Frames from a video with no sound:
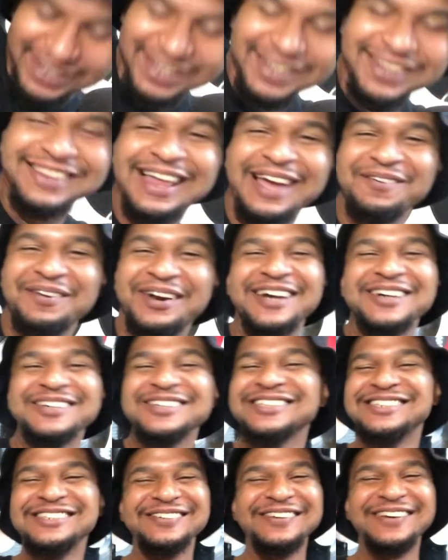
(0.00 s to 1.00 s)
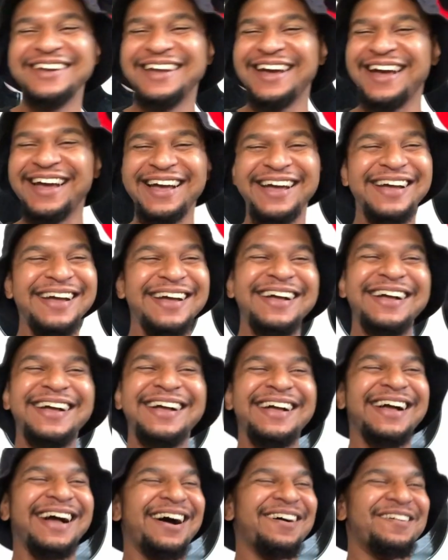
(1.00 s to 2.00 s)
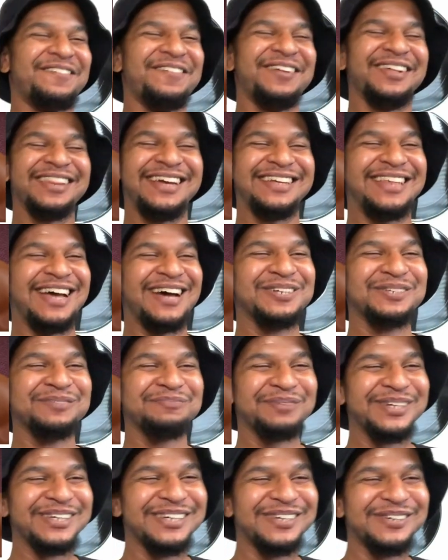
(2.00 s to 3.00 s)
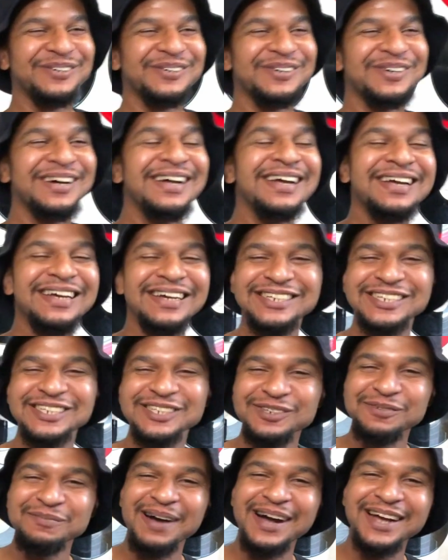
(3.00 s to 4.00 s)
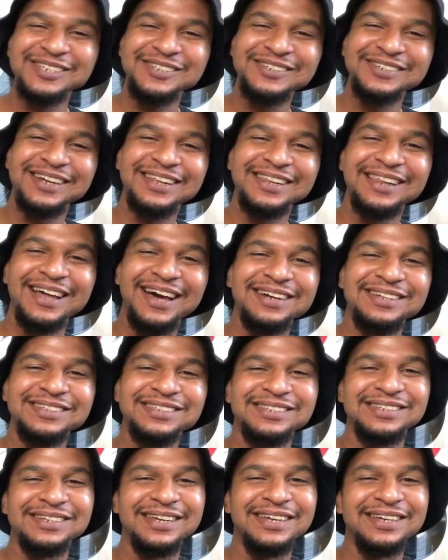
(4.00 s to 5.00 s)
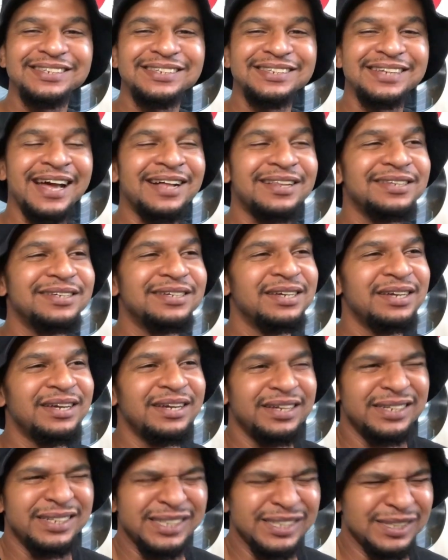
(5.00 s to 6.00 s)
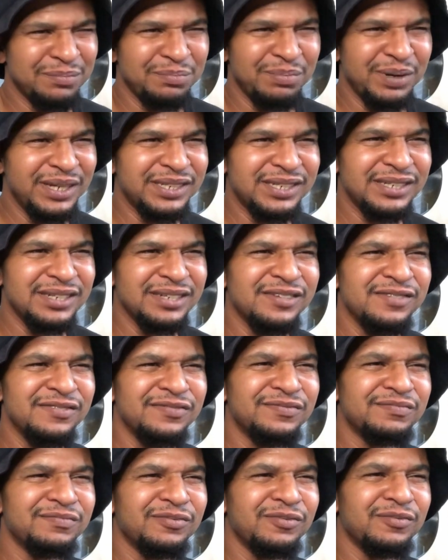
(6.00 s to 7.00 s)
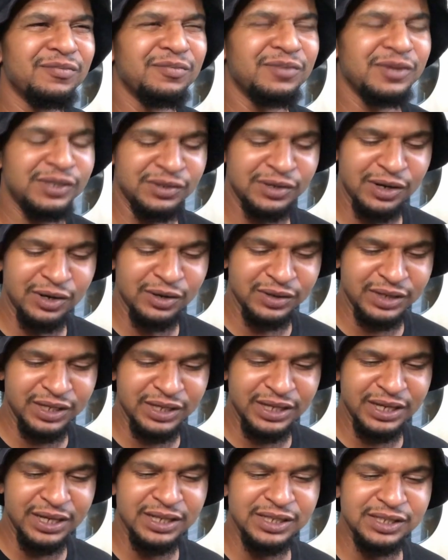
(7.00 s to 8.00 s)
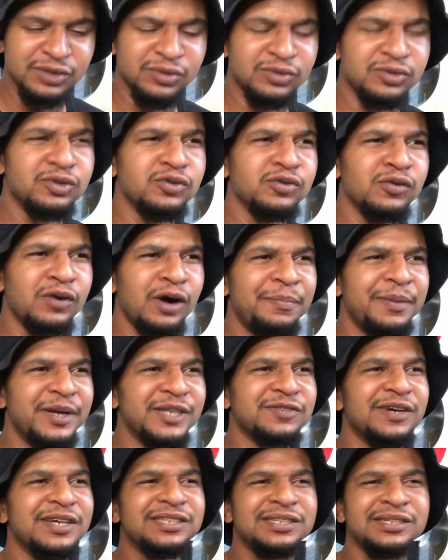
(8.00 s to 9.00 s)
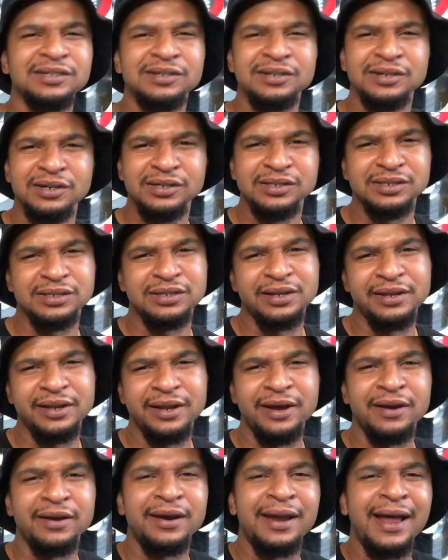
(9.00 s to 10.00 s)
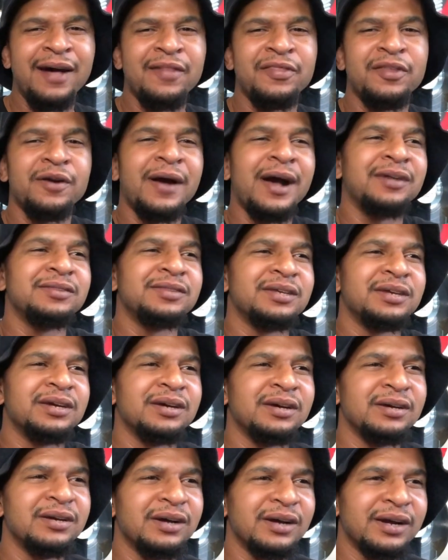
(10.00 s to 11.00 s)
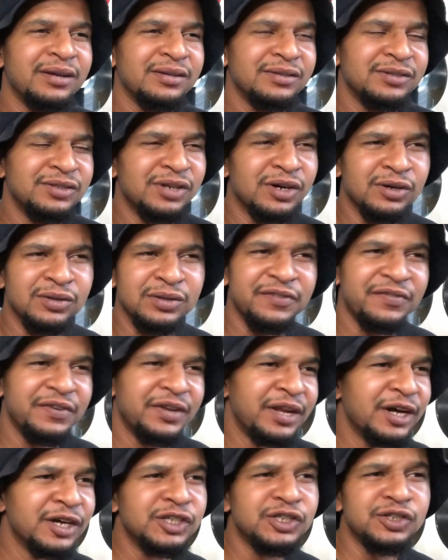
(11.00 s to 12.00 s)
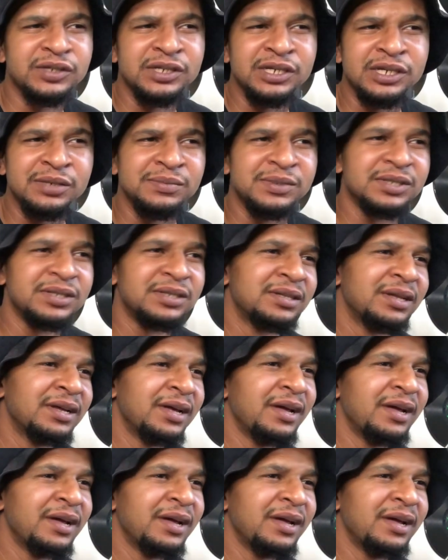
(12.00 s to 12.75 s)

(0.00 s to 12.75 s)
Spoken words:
like when they was doing that, I felt like that was pretty cool. It just reminds you that a lot of today's talent, it's just a bunch of, you know, kids who grew up as wrestling nerds, and then they're out there, you know, living their dreams, and